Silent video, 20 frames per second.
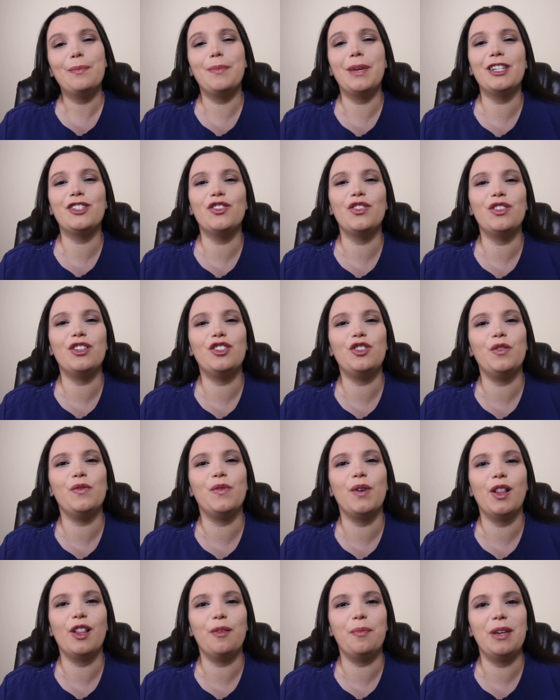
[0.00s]
Make sure that you
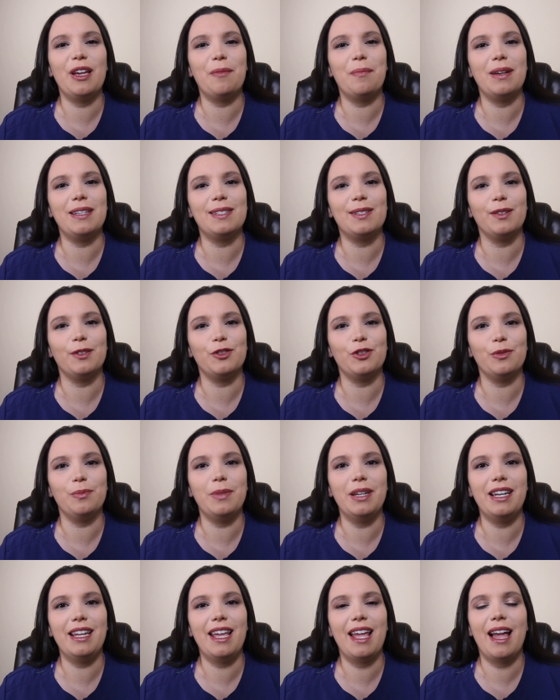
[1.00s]
follow me on my social
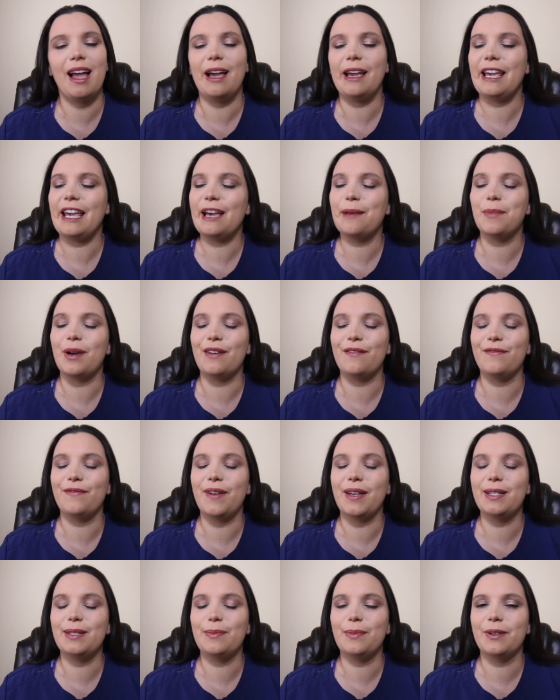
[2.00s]
media. I am on
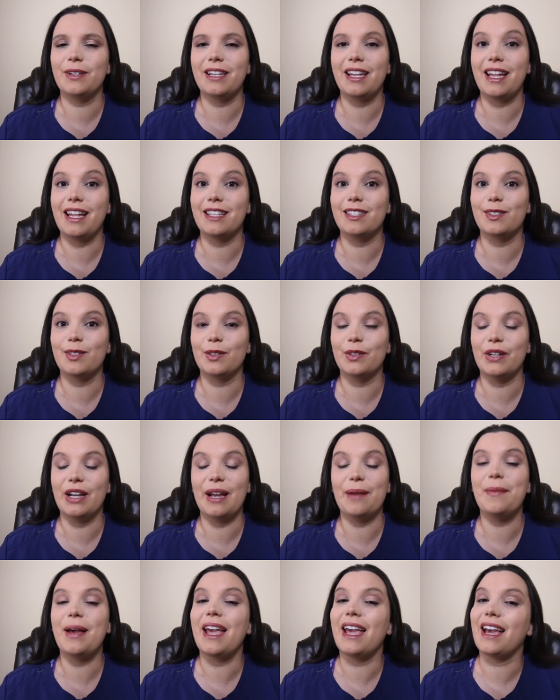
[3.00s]
Facebook,
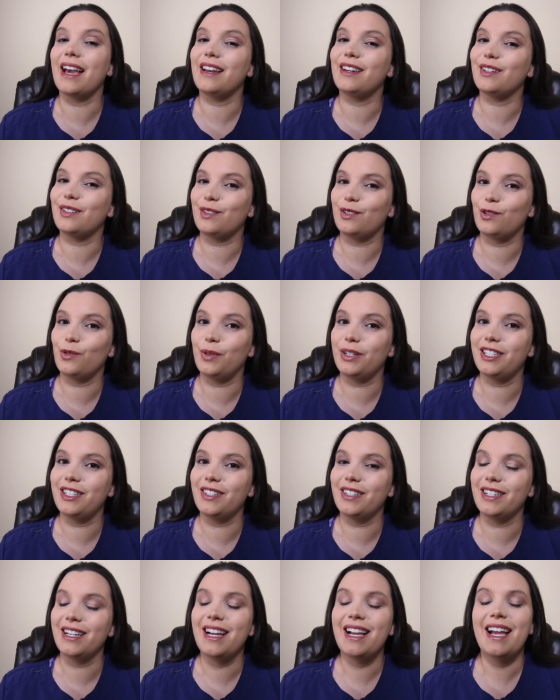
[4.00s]
Instagram, and
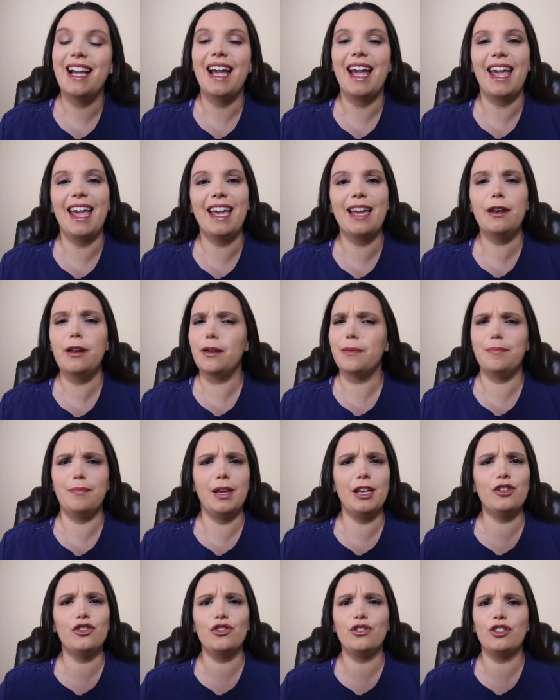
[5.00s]
Twitter, and
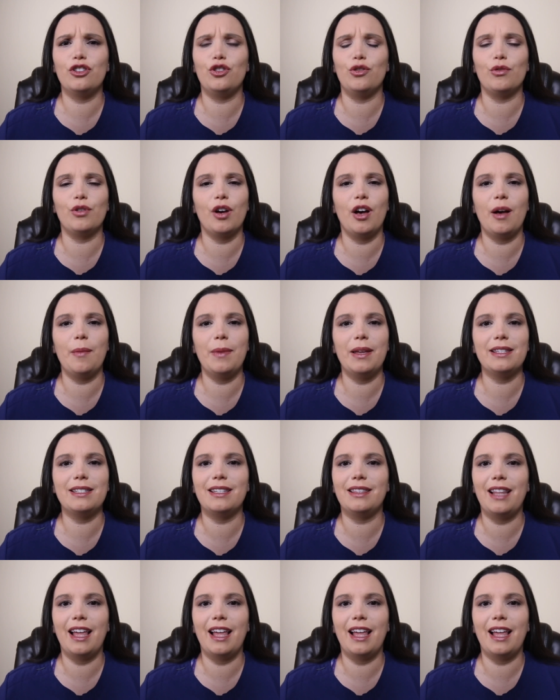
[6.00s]
make sure that you comment,